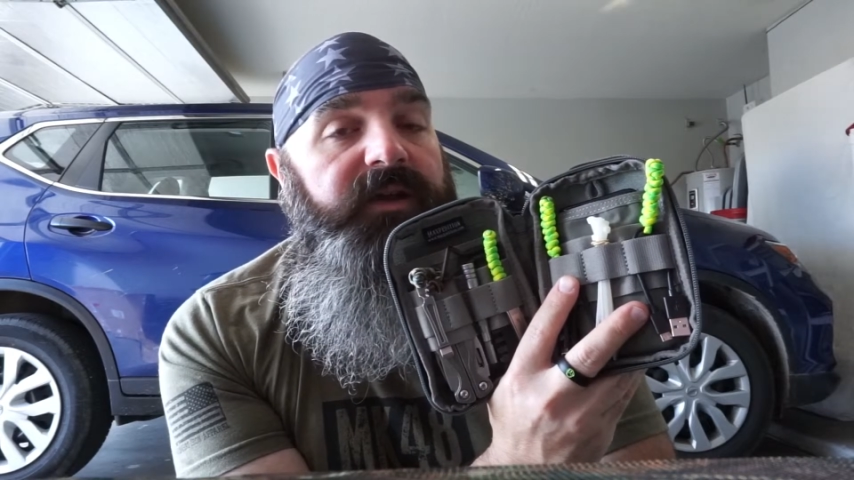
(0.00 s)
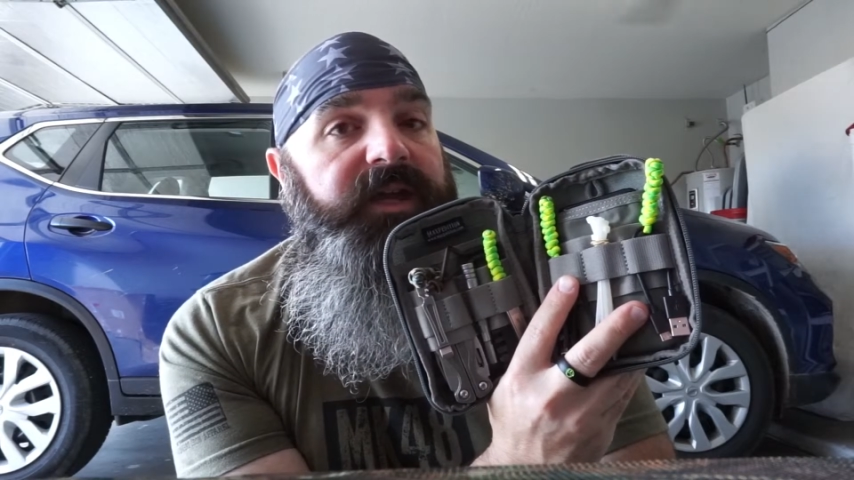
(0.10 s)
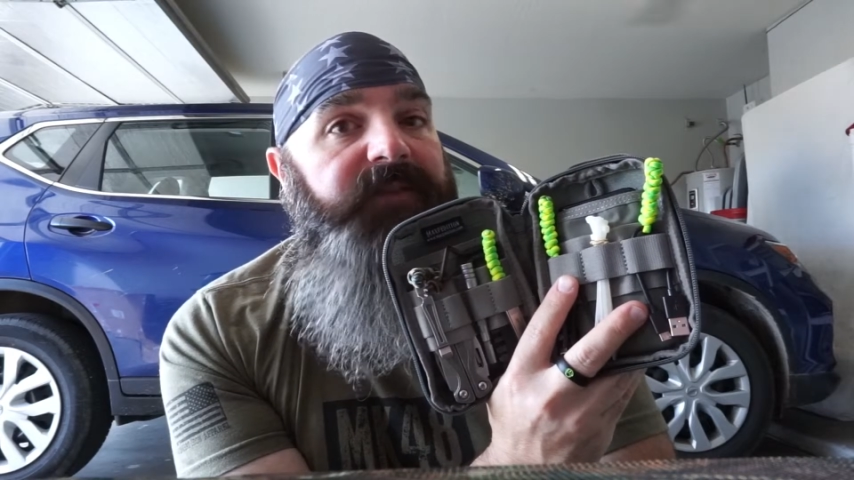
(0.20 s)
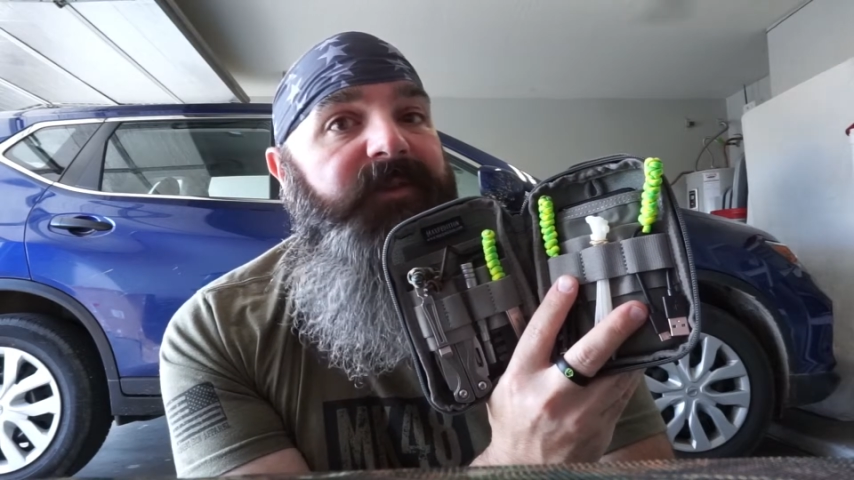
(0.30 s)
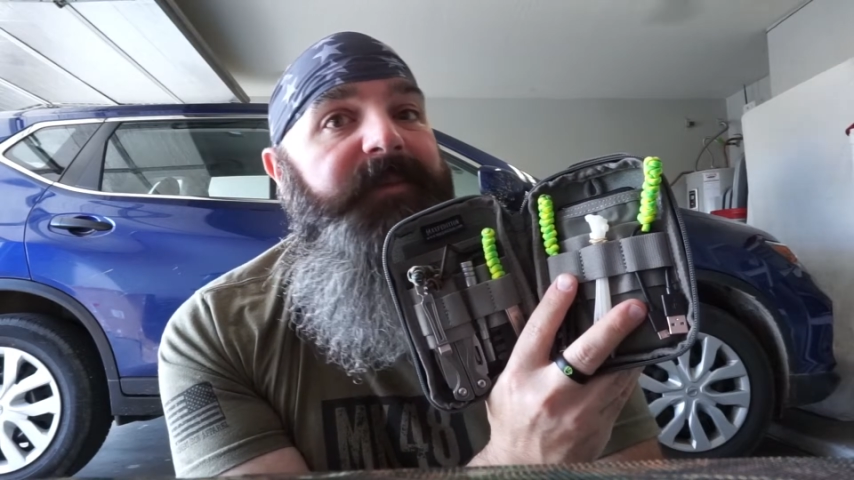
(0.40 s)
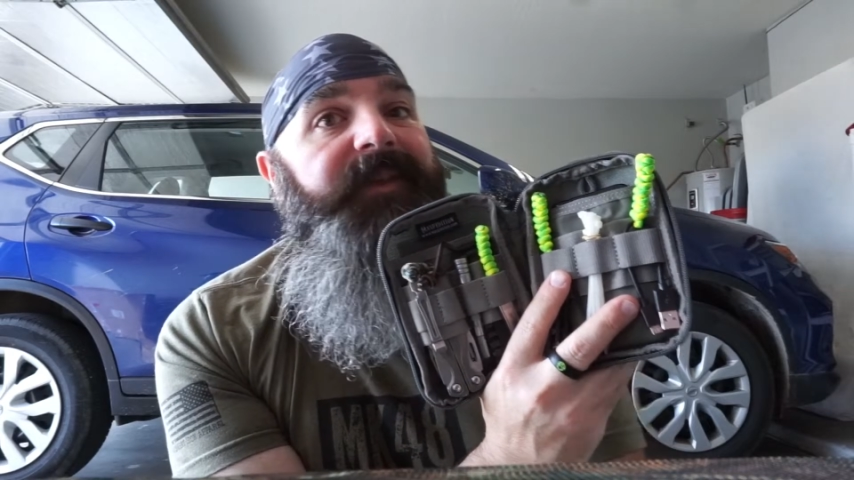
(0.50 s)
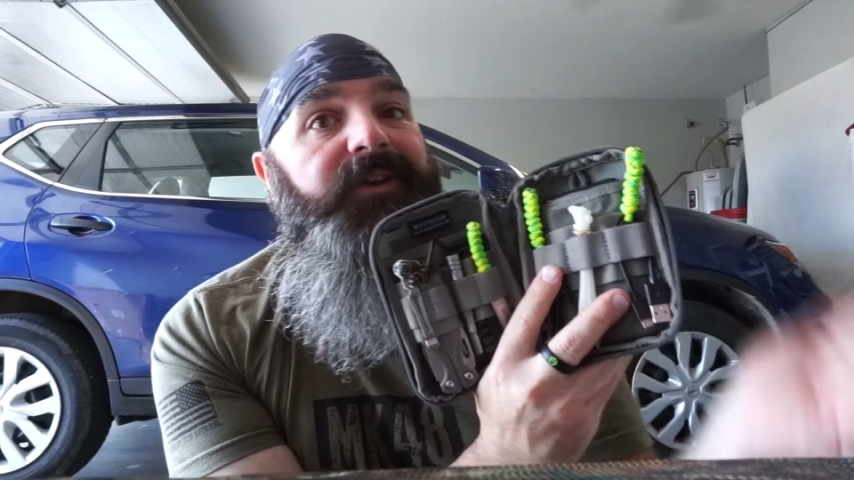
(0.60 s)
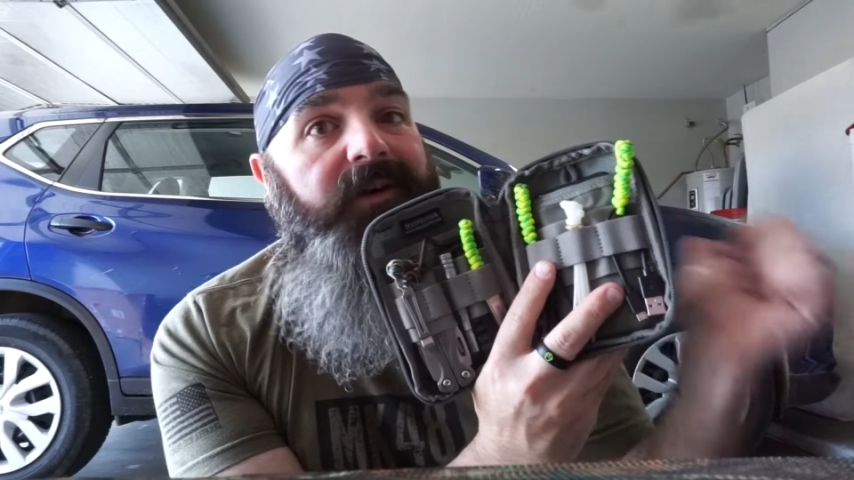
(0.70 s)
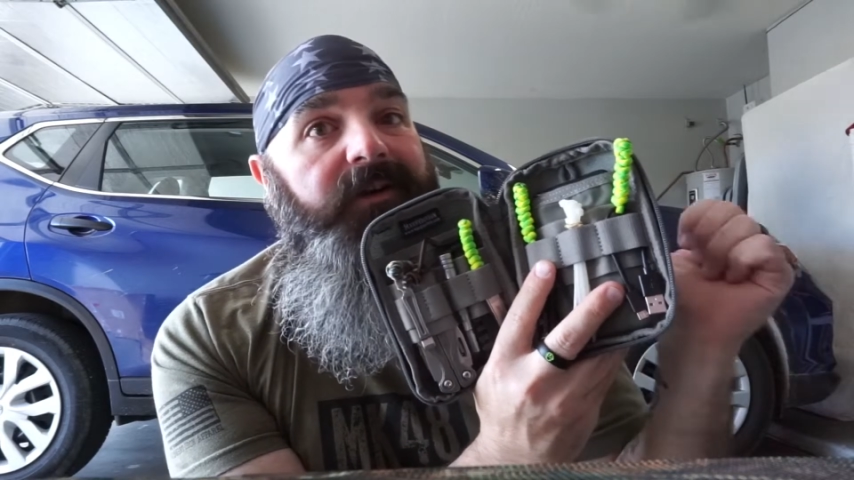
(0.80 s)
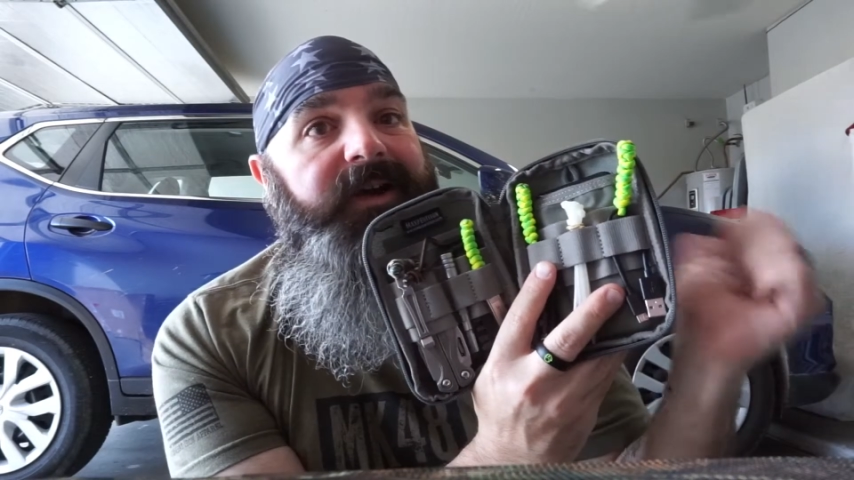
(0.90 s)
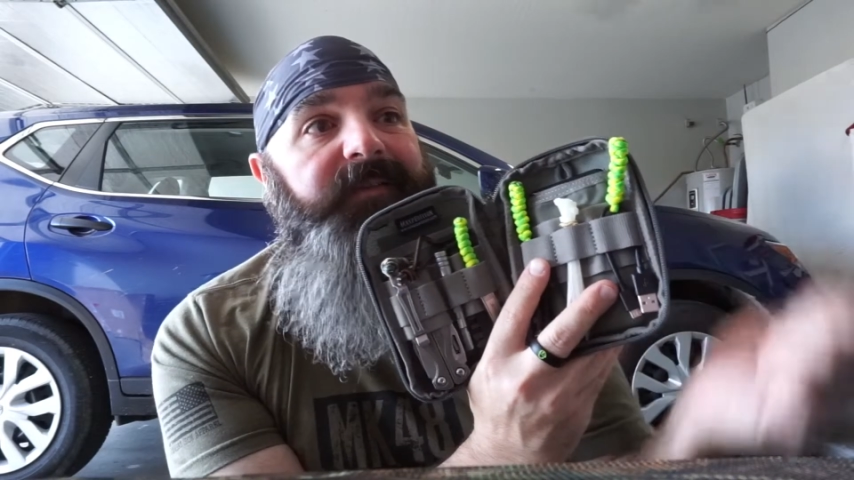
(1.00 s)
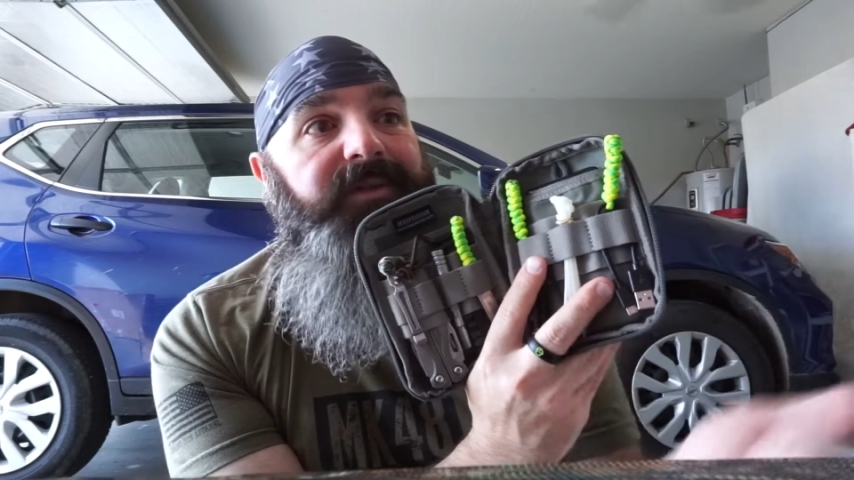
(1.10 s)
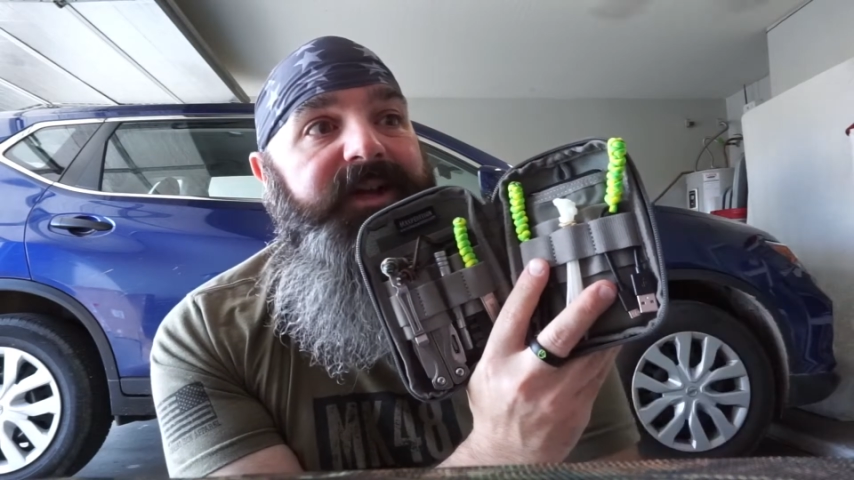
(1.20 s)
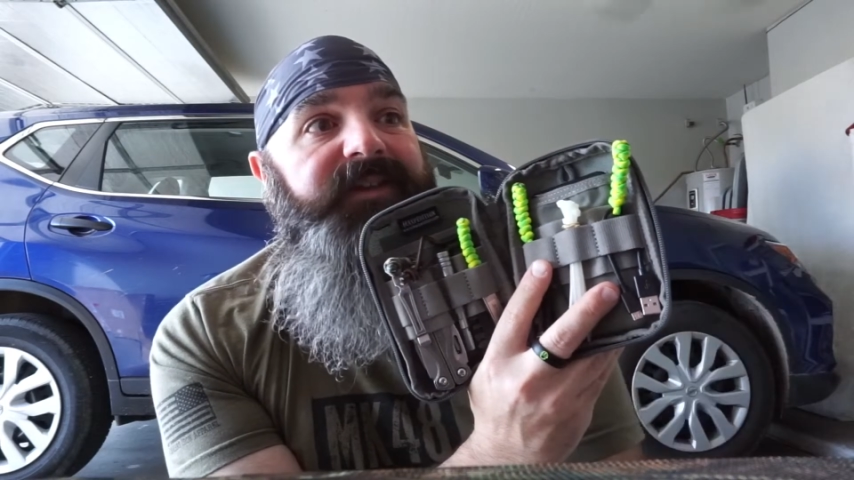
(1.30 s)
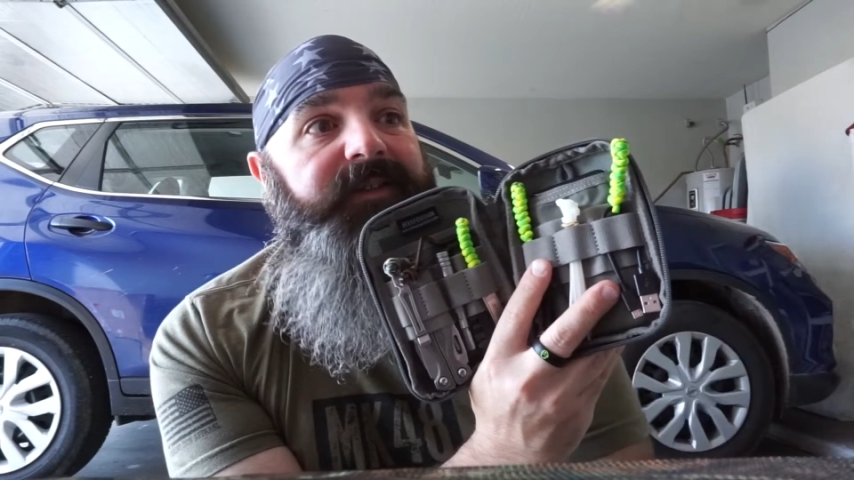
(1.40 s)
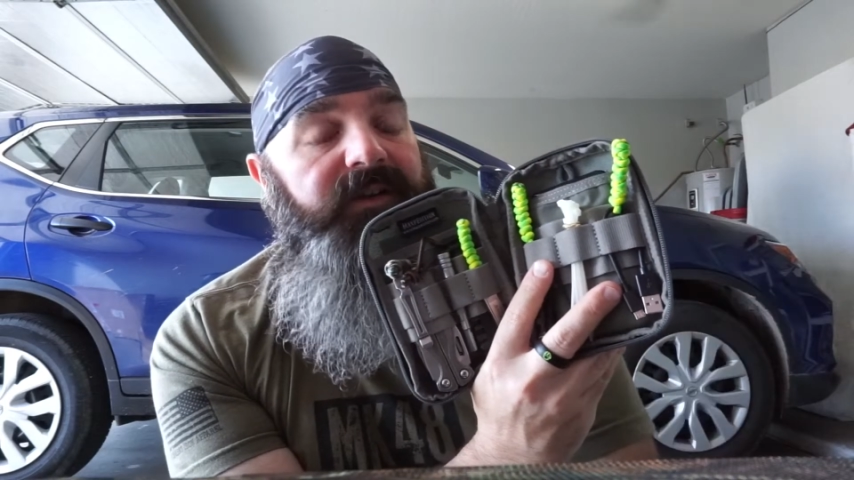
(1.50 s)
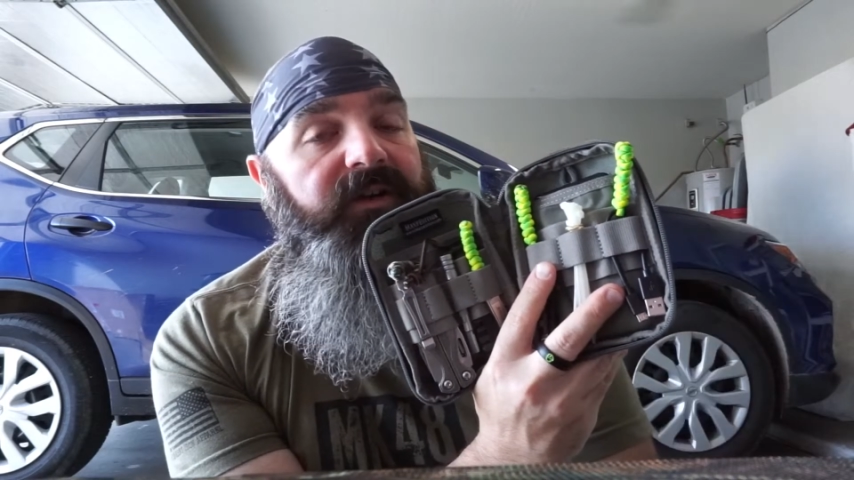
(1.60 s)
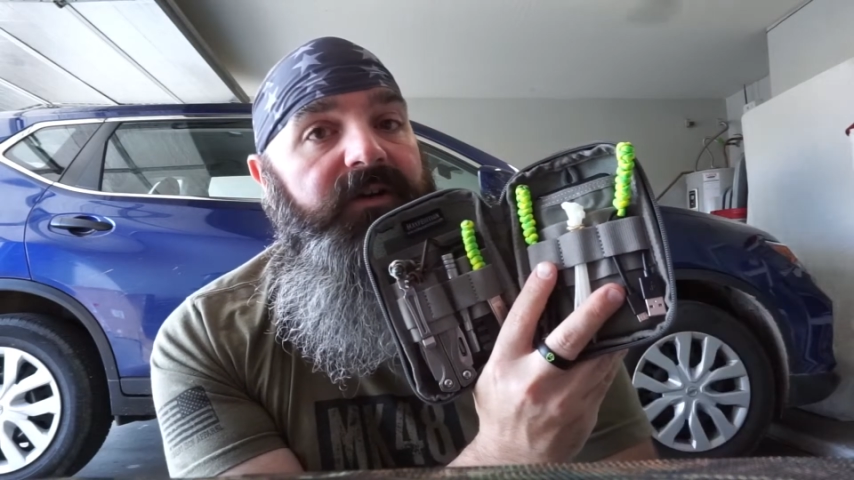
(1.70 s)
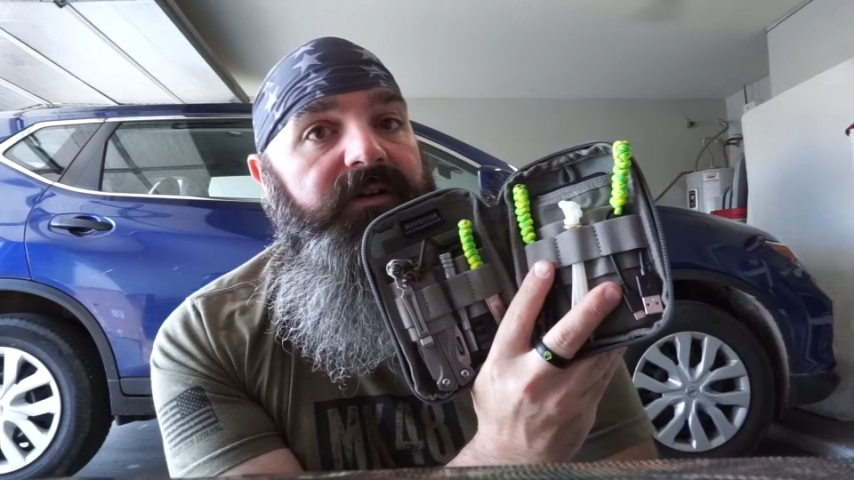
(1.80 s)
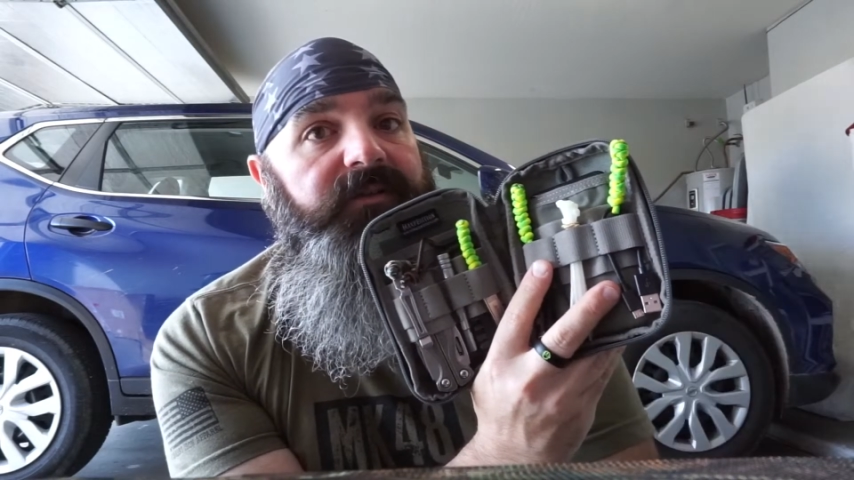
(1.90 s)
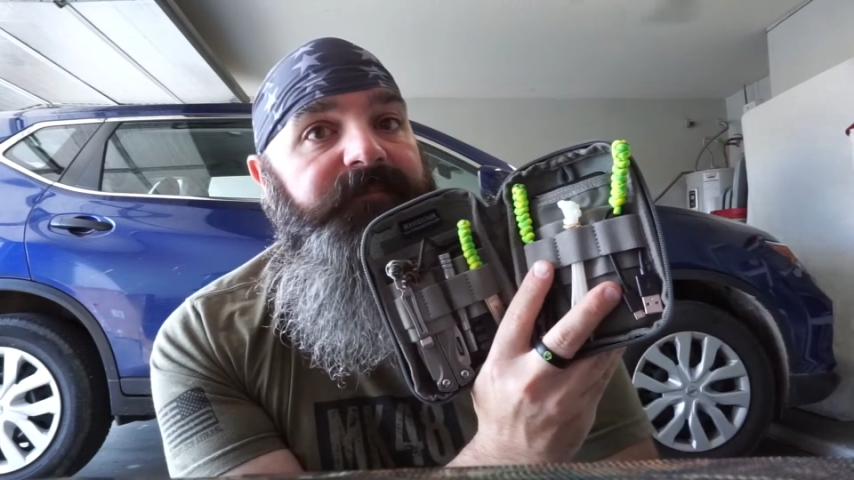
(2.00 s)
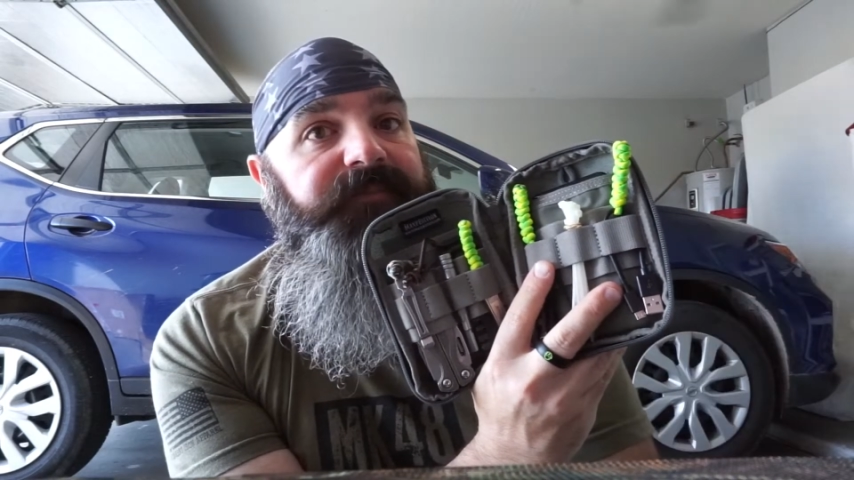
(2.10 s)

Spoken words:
And if I'm in the car, I can plug into the car.